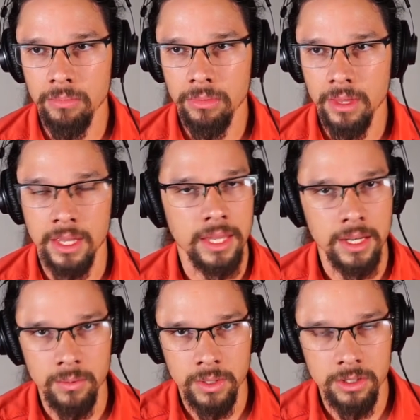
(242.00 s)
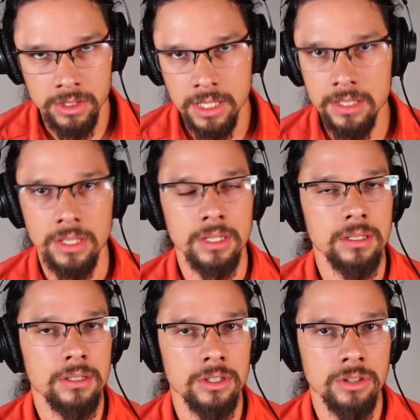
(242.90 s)
then we use insulin
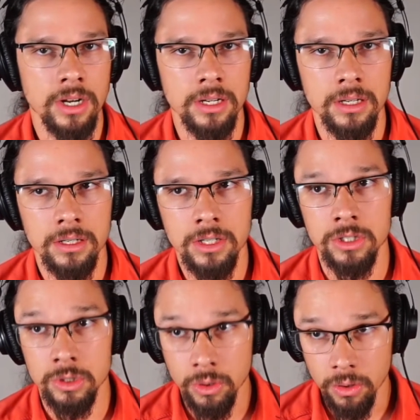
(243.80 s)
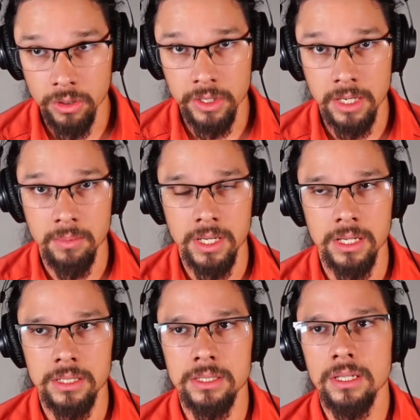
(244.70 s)
to try to control
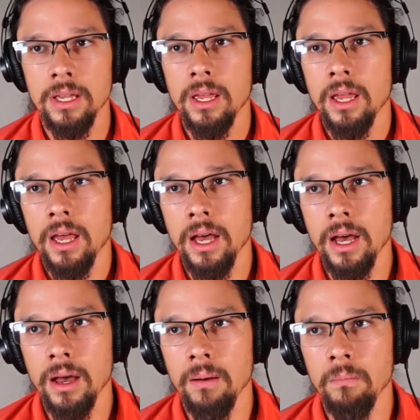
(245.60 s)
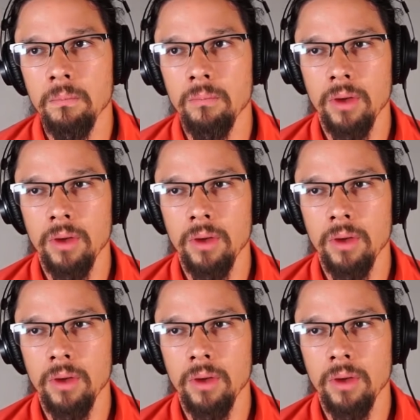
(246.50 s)
diabetes. Or